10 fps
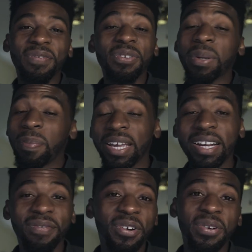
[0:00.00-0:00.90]
you
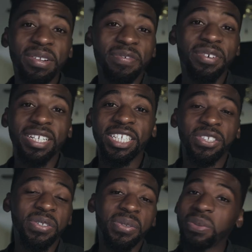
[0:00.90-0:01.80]
compare Ronin footage
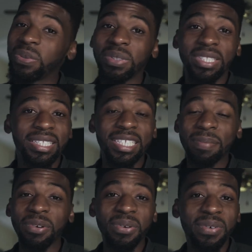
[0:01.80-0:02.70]
to
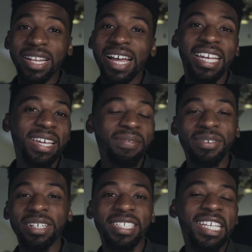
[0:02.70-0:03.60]
typical Glidecam
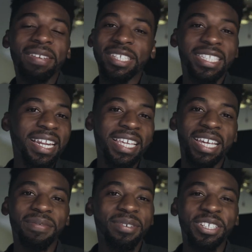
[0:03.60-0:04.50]
footage to even
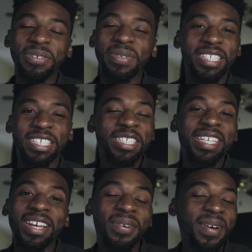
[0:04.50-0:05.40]
steadicam footage, you can just
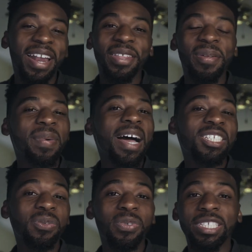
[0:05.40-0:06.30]
tell out of the
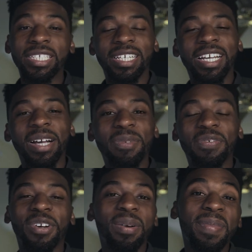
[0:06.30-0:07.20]
box which it comes
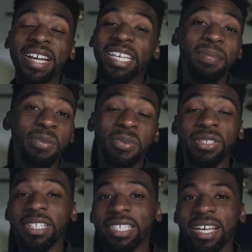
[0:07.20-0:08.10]
from a gimbal
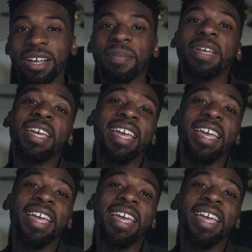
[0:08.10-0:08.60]
most of the time.